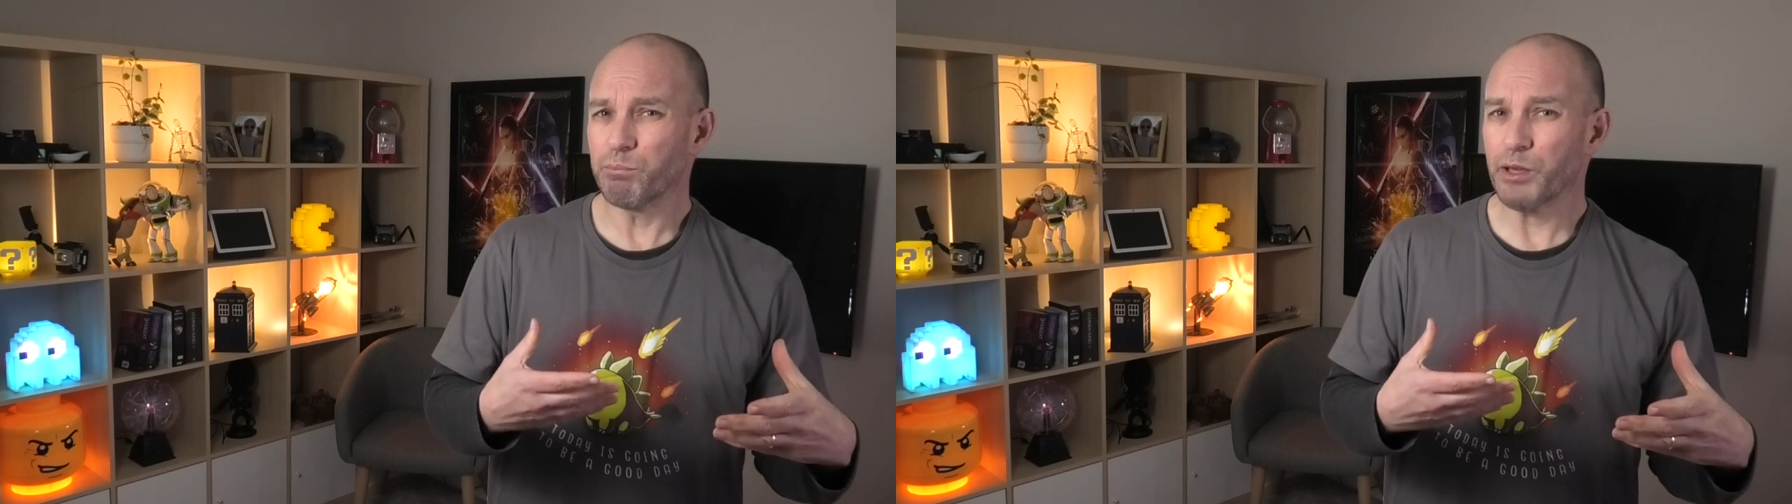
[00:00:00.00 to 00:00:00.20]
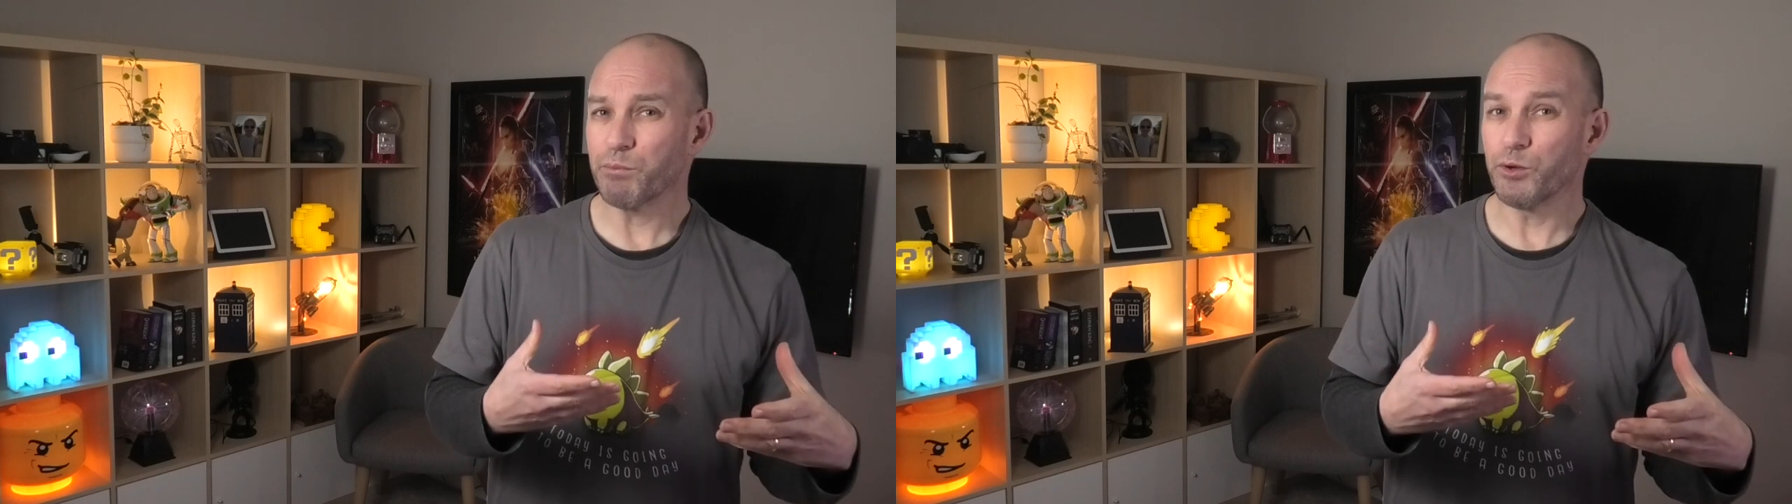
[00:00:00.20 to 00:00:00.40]

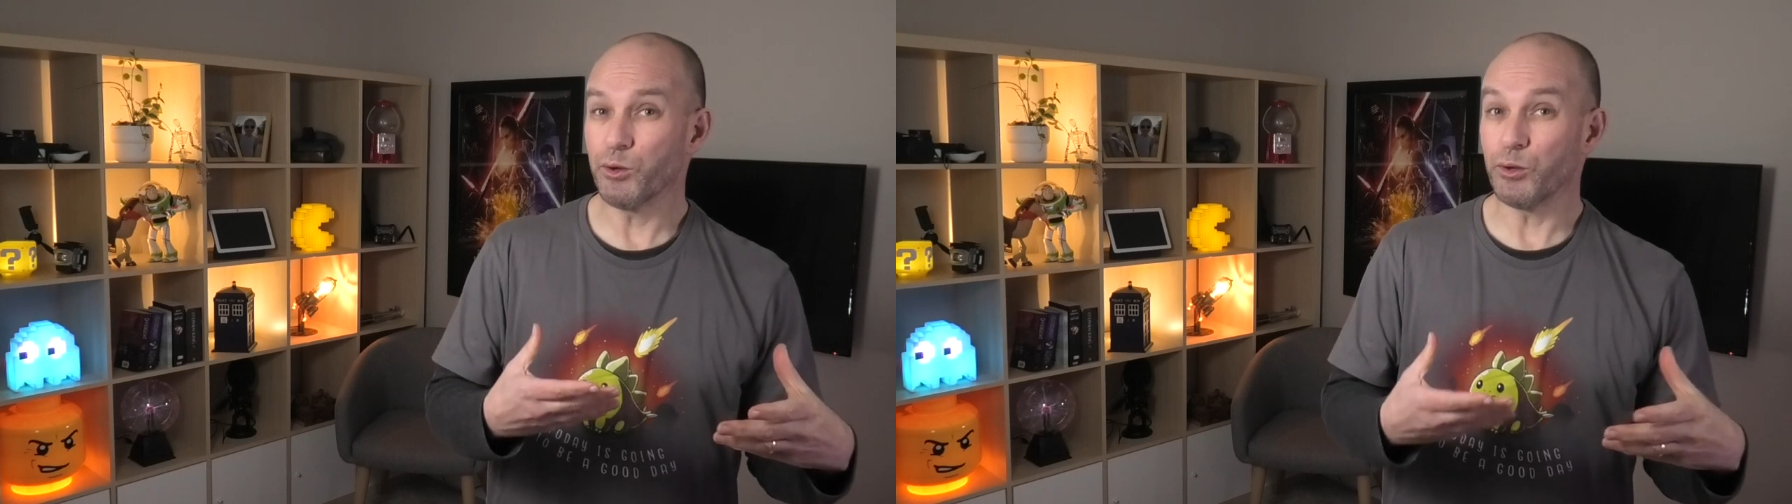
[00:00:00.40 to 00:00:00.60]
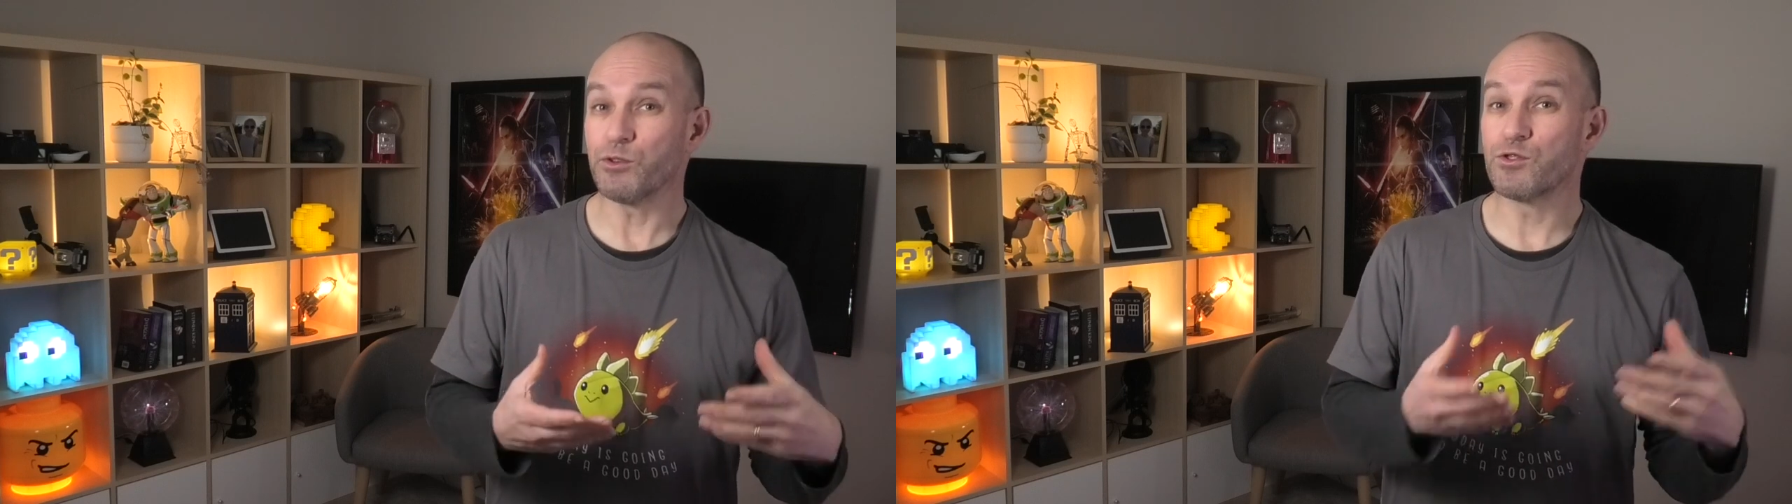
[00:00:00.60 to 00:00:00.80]
people
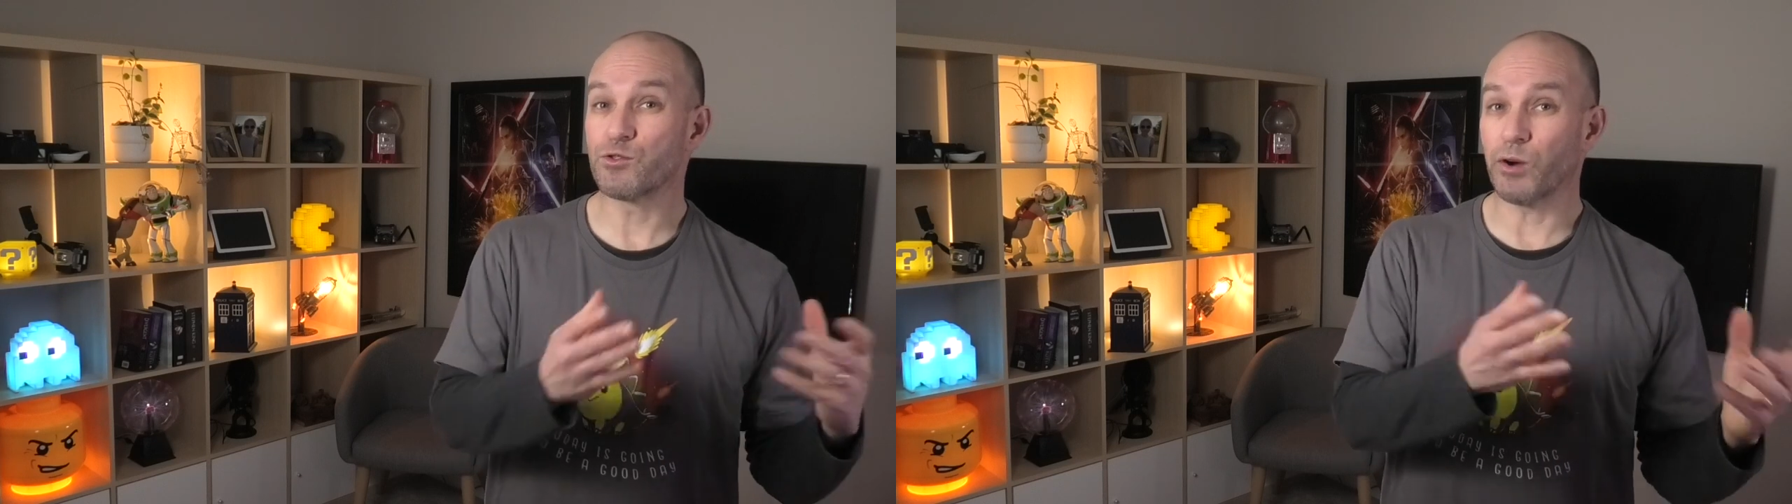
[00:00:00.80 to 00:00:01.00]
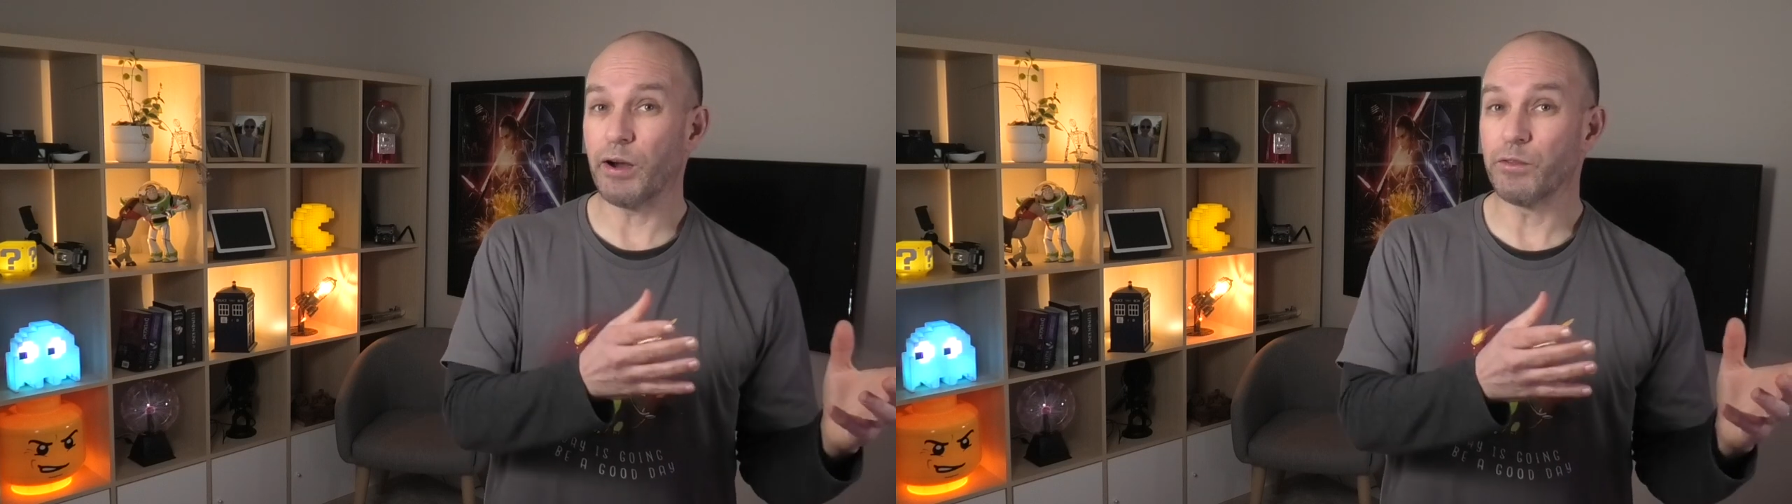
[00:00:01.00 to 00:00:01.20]
who
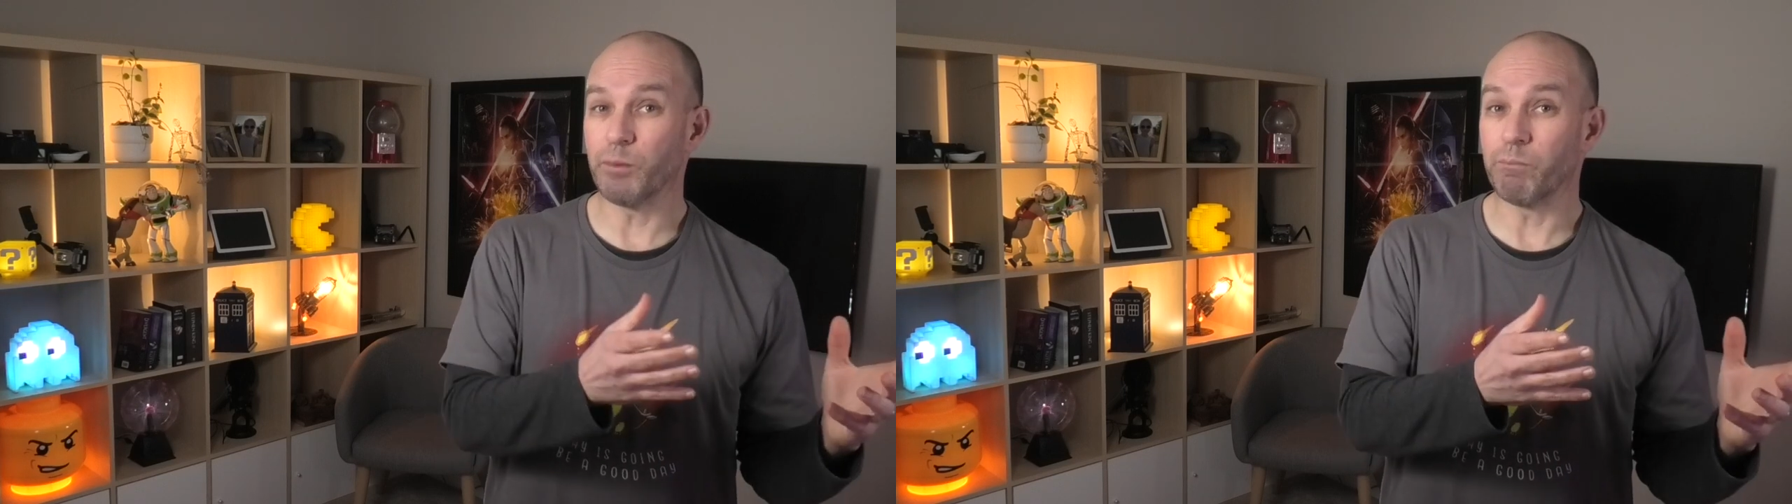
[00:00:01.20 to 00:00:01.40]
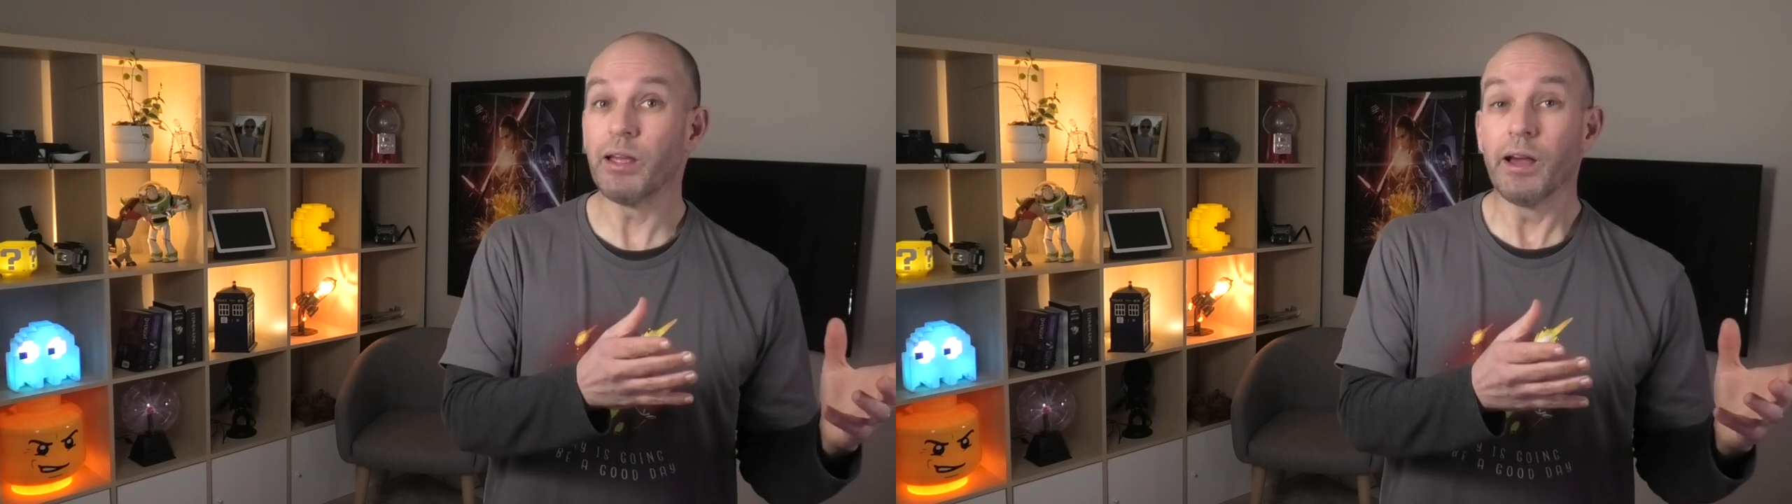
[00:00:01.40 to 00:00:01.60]
drive them,